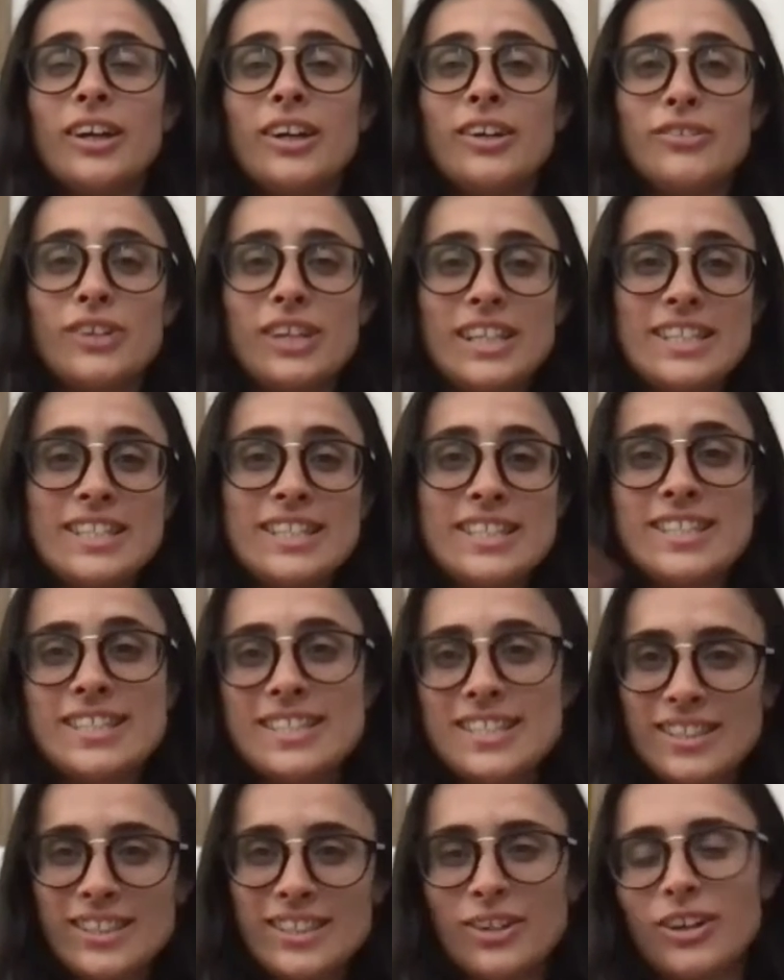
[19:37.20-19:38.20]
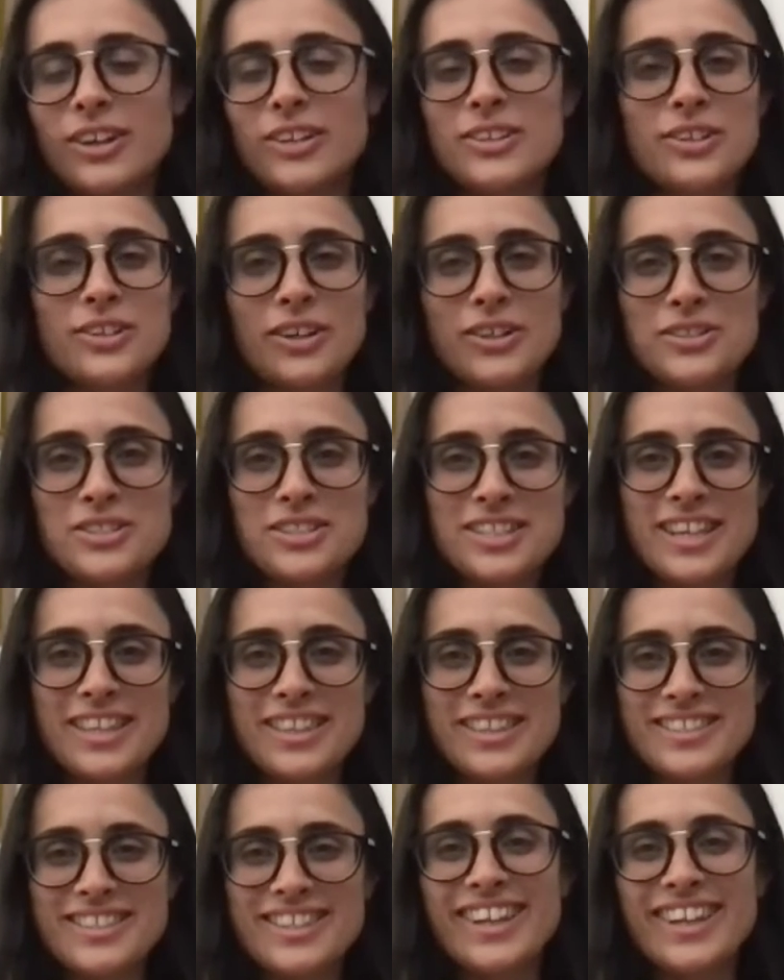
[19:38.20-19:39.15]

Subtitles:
really, I don't know how to say this.